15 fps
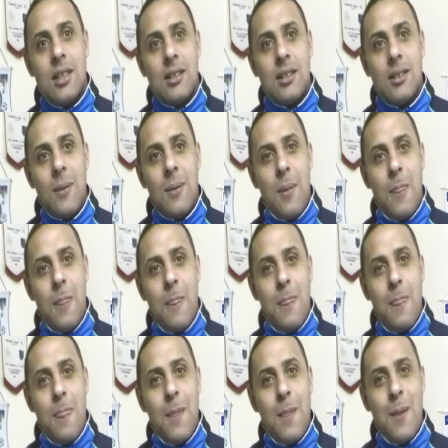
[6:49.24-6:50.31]
I must admit, I stopped
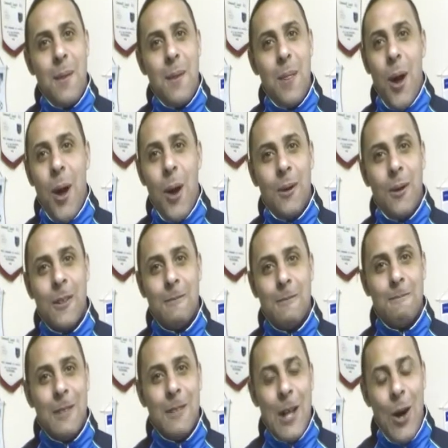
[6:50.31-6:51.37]
for a second myself
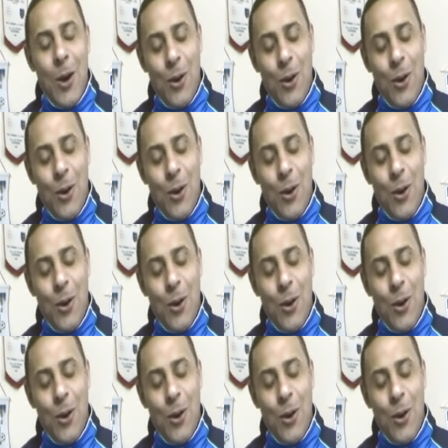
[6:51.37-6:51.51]
then.